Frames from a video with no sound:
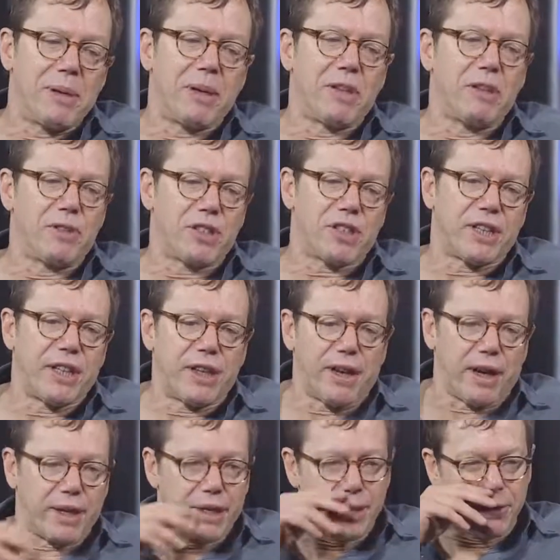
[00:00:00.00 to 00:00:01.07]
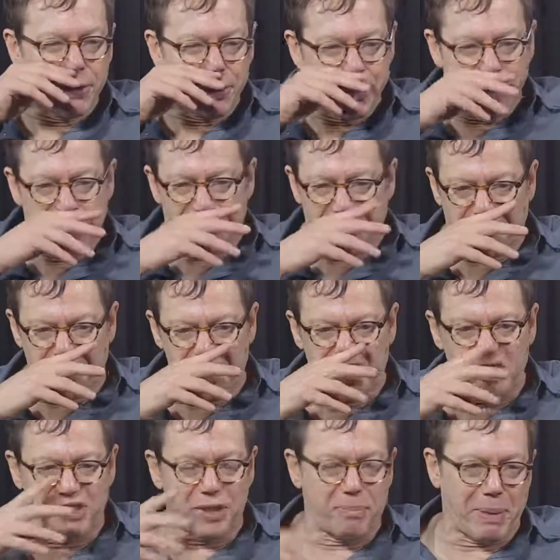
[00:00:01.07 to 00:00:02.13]
I mean, you just hit on it. It's
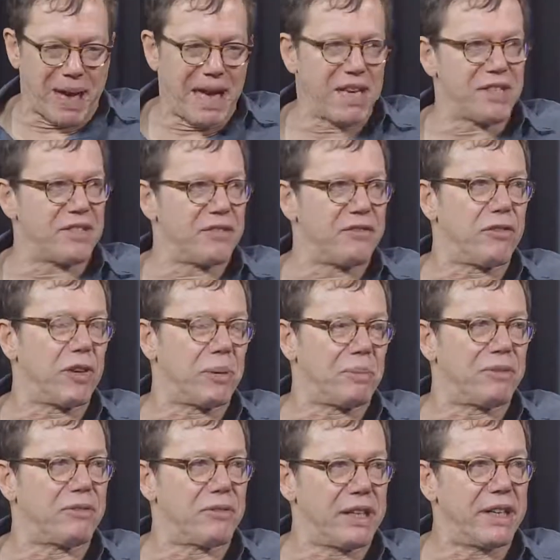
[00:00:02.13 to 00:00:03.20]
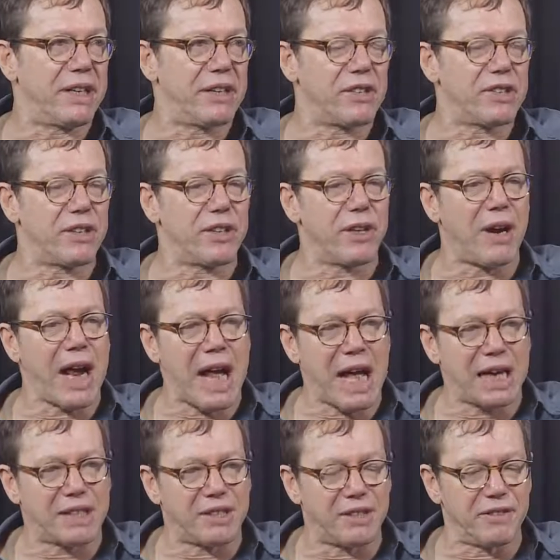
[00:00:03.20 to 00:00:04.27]
versus the passive form of reading. So you're
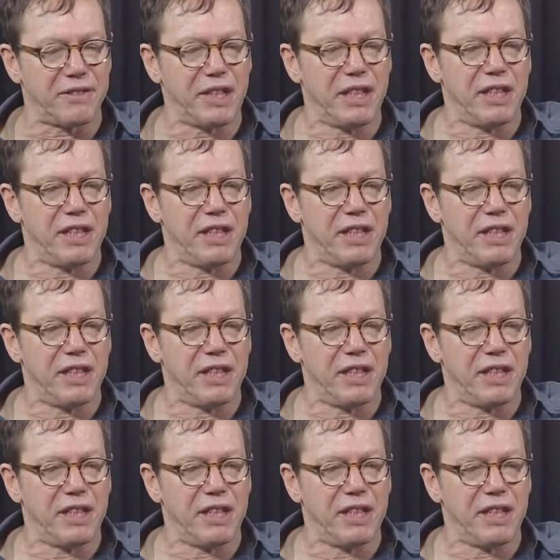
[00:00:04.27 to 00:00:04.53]
active.